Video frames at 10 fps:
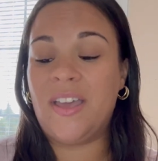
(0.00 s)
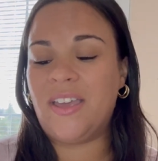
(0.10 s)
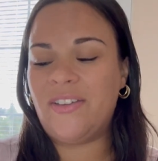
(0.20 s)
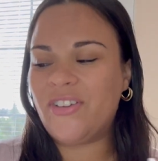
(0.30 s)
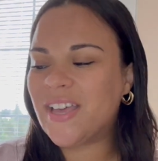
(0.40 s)

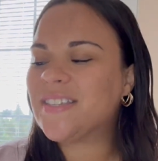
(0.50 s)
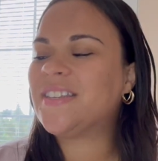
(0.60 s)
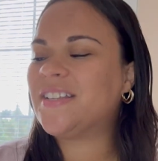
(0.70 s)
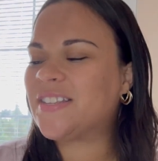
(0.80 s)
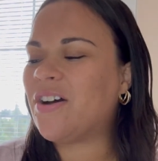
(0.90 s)
Even as
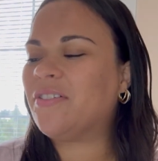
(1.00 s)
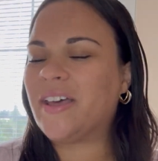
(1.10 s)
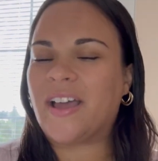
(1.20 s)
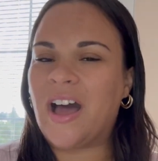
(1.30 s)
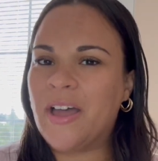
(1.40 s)
an adult,
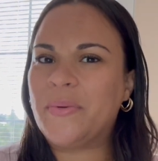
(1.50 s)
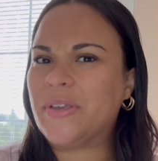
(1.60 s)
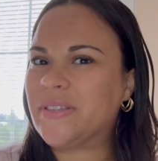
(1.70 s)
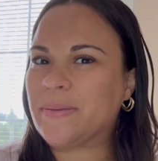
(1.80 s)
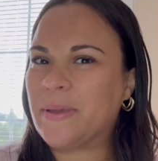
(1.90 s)
like I will
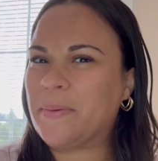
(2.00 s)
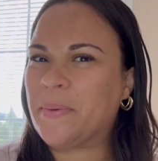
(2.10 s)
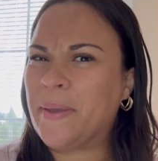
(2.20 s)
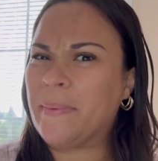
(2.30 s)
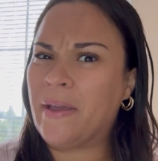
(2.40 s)
use a baby
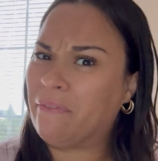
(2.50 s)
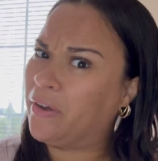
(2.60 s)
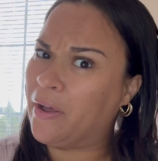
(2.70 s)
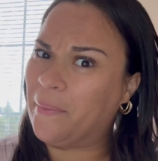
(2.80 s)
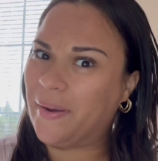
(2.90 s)
wipe every
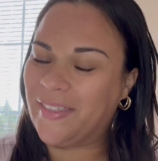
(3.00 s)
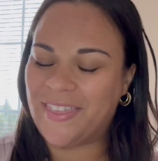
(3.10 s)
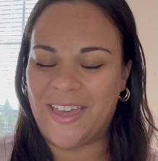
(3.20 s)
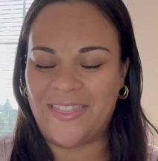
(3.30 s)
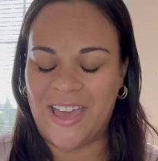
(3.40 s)
now and
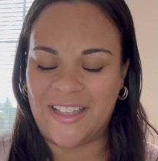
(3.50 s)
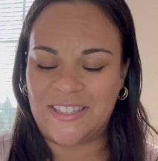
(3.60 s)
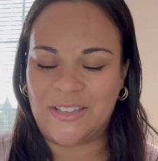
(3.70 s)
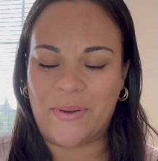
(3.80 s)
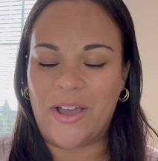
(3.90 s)
then.
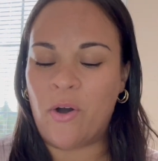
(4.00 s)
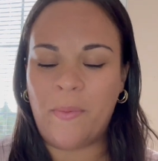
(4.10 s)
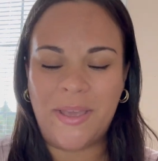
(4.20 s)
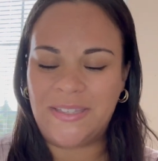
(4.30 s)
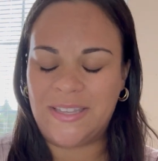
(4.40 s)
So I
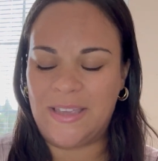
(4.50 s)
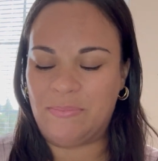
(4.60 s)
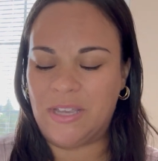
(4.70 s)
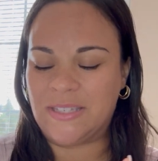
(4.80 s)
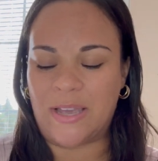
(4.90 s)
always keep
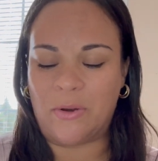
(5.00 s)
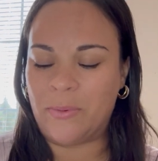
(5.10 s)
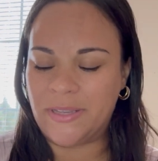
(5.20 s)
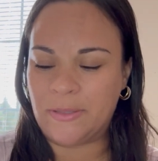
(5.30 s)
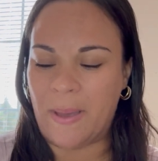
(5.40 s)
these, I
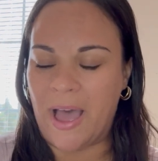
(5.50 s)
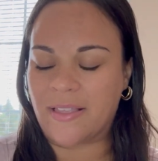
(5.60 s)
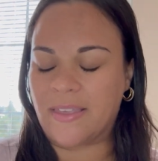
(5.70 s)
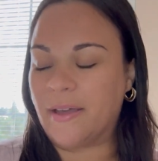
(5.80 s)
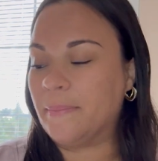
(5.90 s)
always
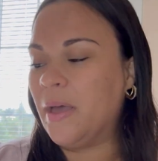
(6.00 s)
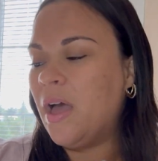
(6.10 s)
pack them.